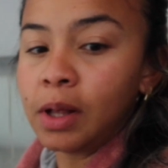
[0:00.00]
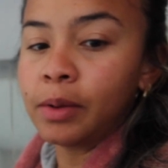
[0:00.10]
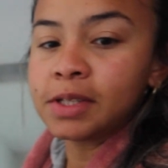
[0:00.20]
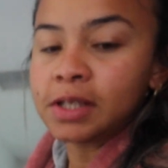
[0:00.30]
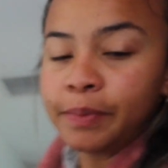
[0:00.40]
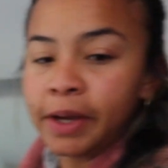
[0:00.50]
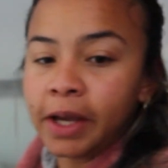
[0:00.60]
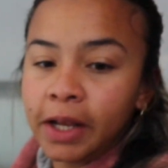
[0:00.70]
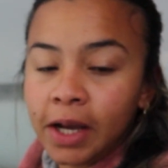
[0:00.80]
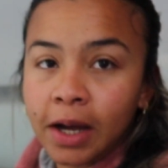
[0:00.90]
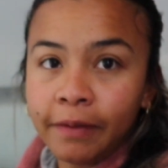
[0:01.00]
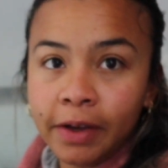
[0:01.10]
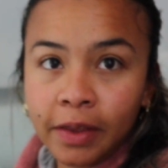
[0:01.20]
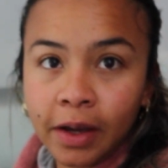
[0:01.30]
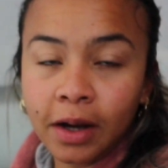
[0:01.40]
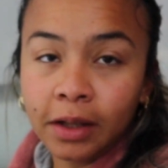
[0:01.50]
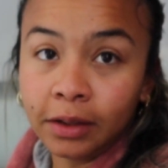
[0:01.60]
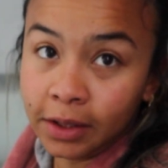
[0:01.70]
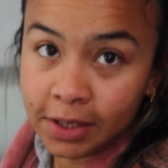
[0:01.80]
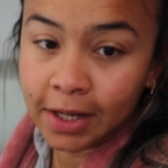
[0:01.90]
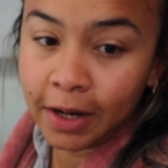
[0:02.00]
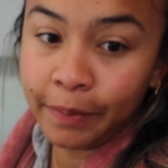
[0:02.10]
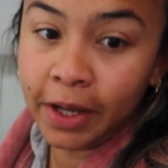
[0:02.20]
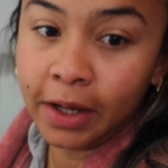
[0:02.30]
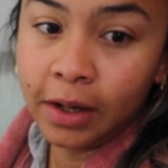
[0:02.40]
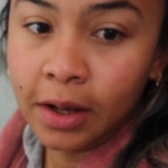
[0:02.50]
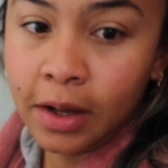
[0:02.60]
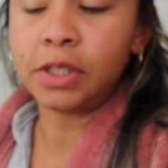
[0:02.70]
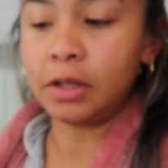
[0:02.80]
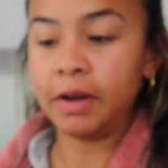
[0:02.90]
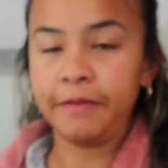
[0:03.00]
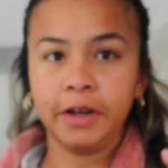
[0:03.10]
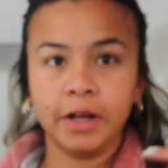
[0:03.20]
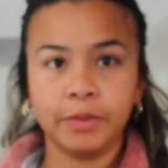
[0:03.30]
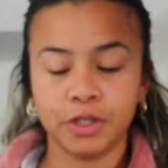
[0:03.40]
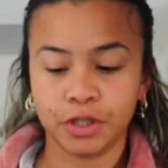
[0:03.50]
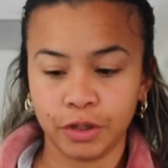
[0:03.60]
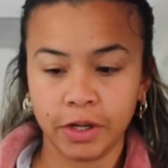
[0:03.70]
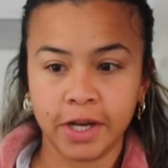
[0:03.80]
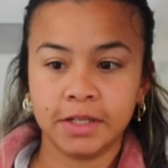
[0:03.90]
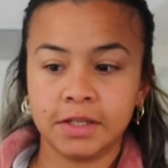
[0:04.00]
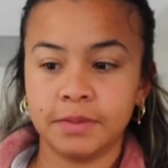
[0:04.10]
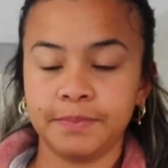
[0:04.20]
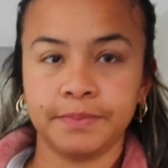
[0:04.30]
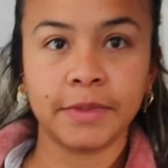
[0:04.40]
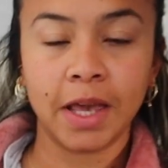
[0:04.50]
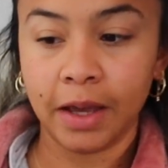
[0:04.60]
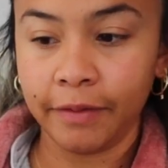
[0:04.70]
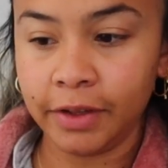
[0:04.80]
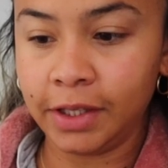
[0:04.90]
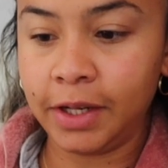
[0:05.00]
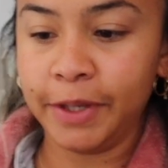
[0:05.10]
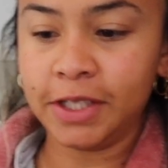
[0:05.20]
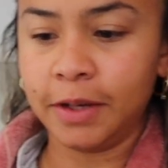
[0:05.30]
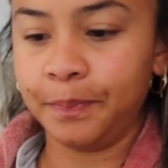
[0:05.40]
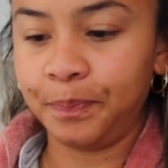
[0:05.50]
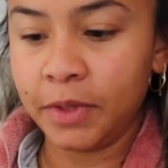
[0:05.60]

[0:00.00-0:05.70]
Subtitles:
while I was sleeping and he got everything on the list that I made. So I figured I would just show you guys everything that he picked up.